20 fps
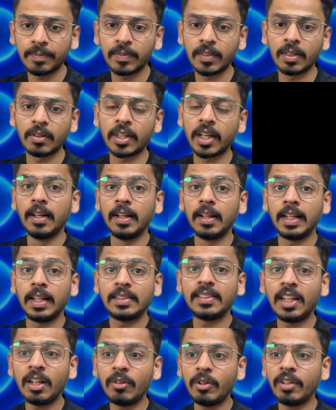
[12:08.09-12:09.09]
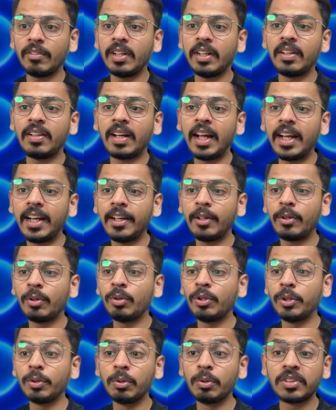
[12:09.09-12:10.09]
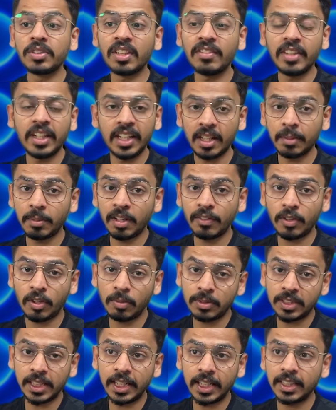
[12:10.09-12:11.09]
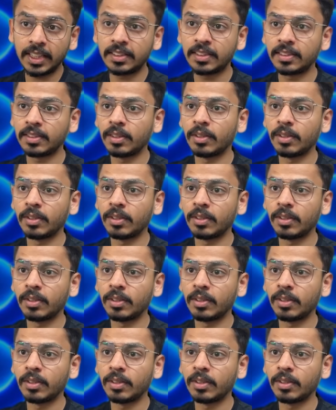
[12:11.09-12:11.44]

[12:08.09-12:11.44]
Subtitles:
Okay, let's now even try to use a variable from settings.